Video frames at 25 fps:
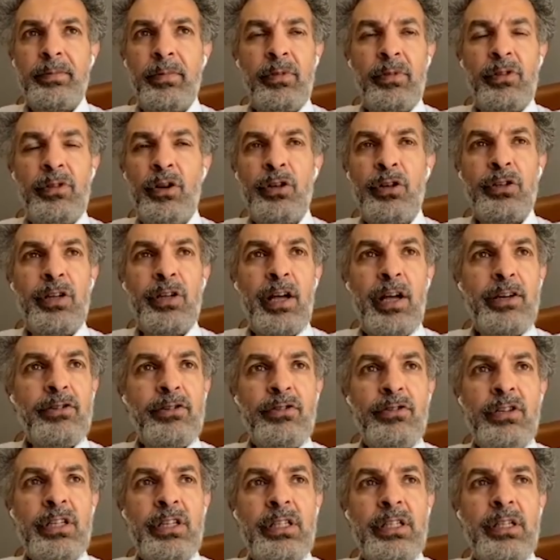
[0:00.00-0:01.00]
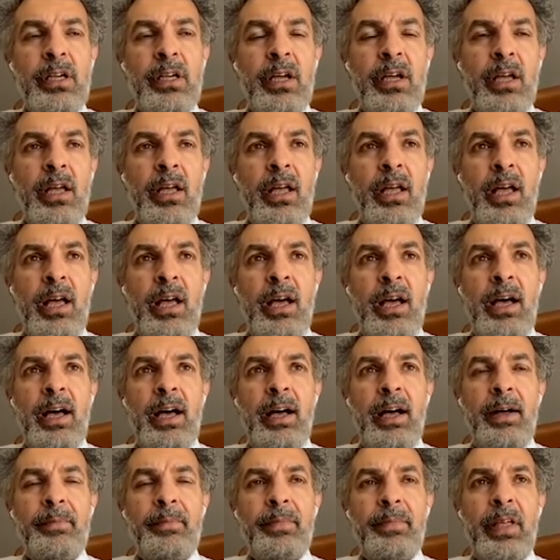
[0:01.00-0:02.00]
third countries.
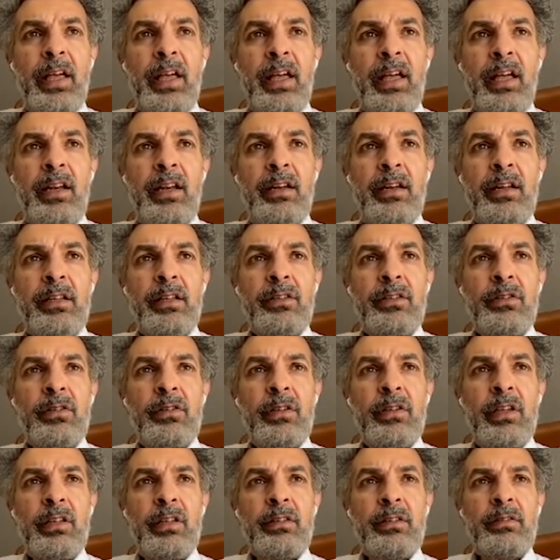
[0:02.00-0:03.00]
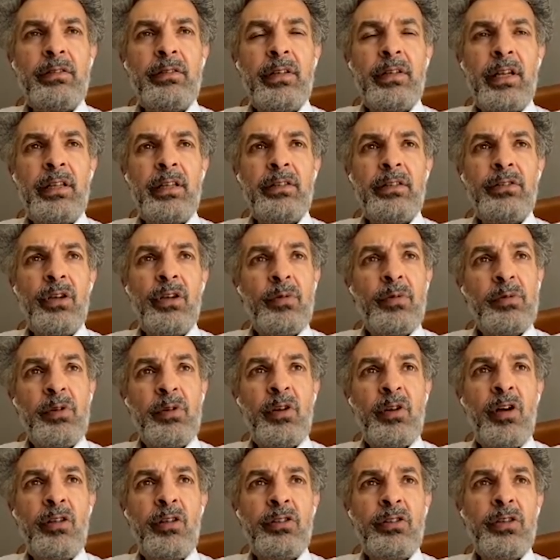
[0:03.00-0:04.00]
And in terms of
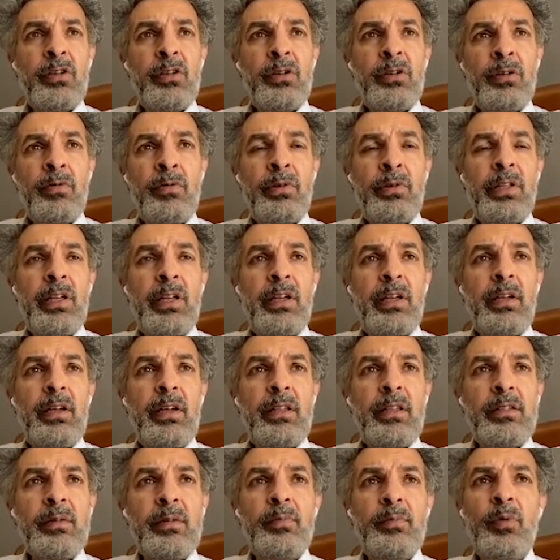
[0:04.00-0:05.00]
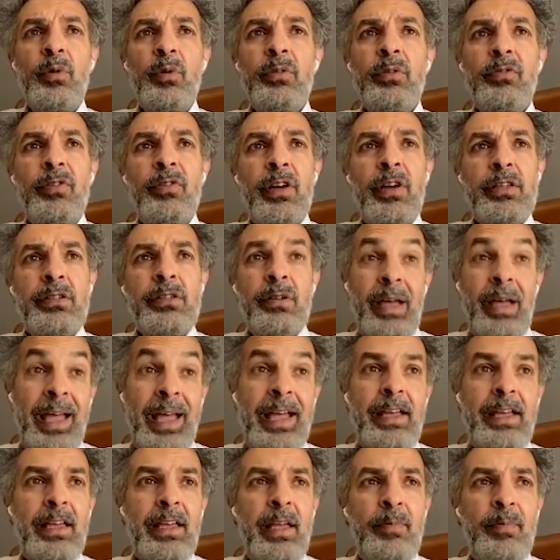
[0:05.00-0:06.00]
continuity, it's important for us to,
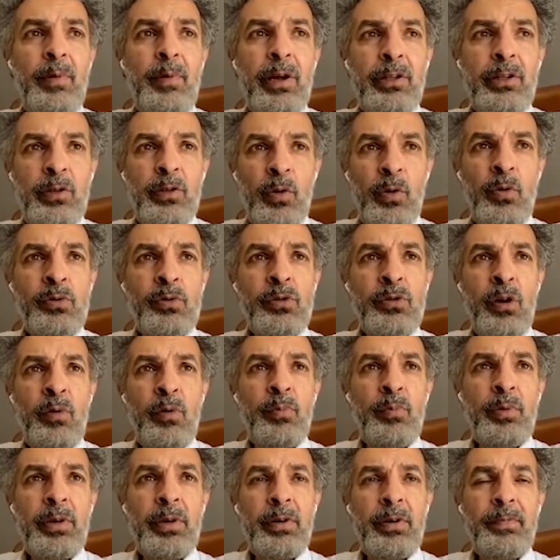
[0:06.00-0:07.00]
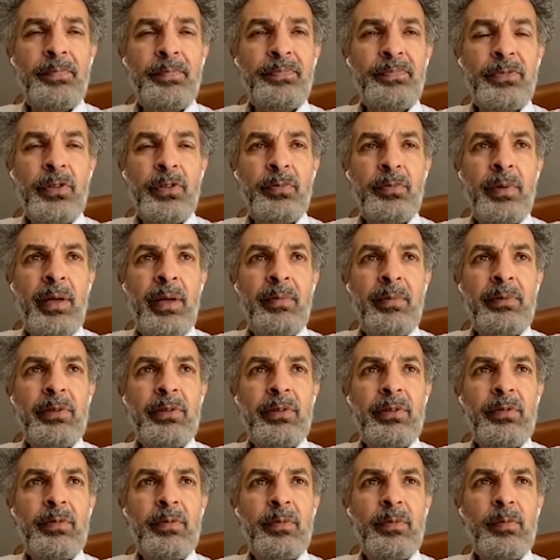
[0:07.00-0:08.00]
A, keep our doors open to be able
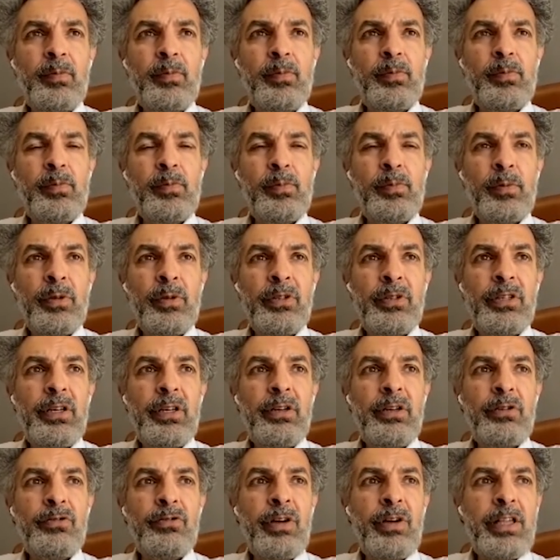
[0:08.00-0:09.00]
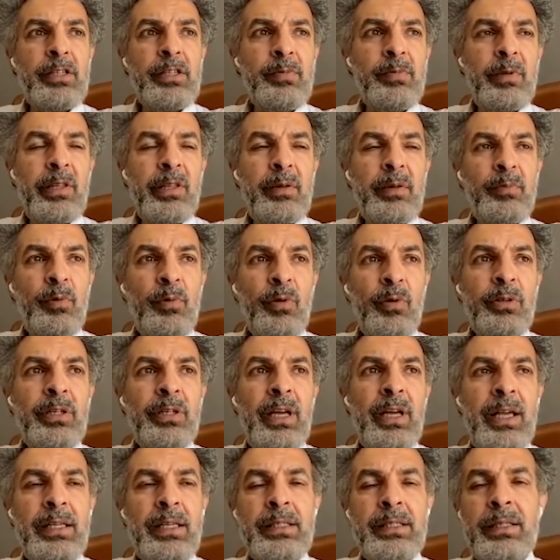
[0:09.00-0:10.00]
to continue transmitting,
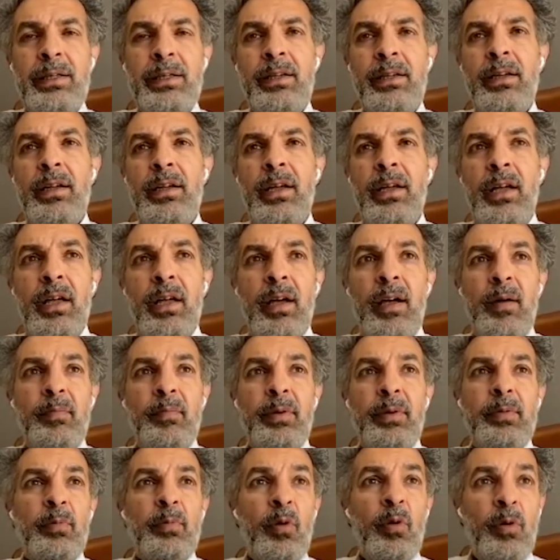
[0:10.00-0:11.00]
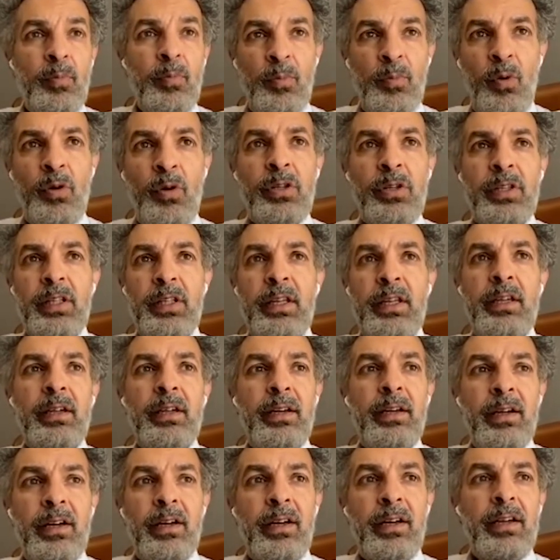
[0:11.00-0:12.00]
broadcasting, but more importantly,
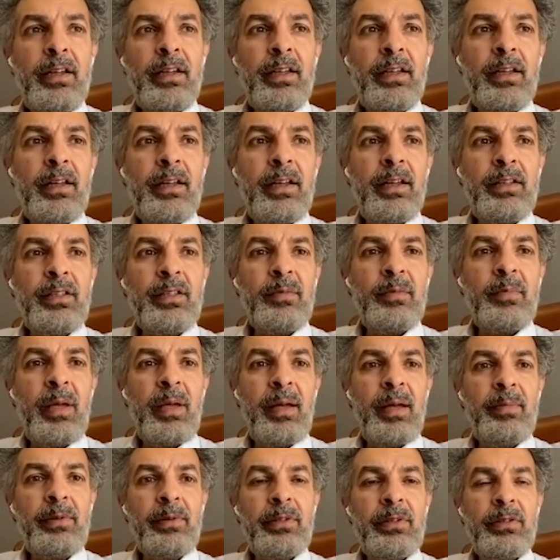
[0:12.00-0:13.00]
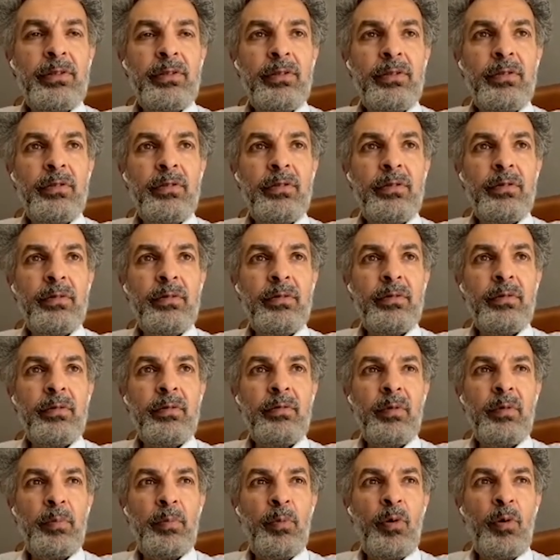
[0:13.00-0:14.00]
to be able to
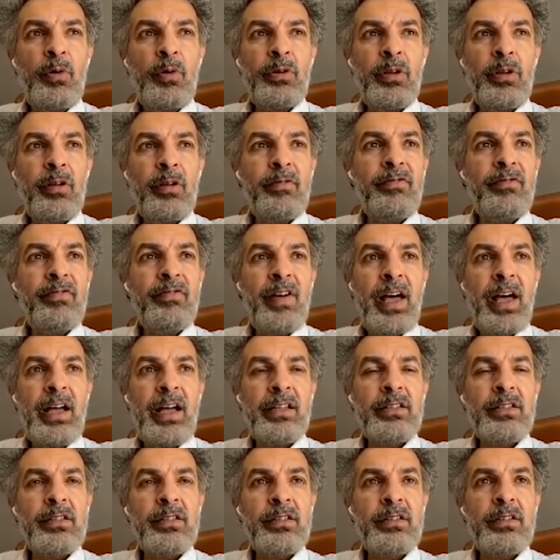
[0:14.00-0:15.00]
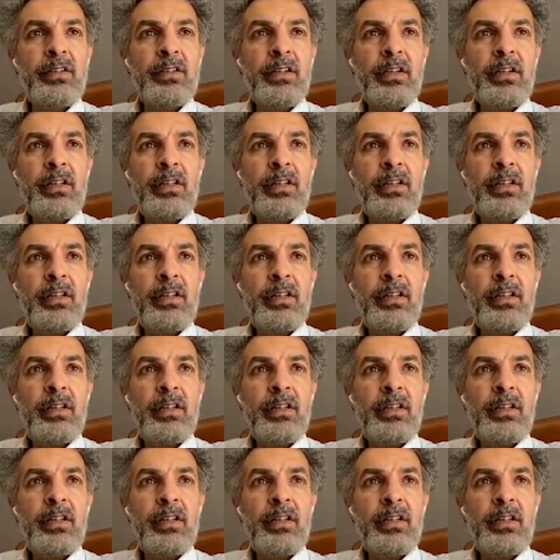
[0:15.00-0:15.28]
report on facts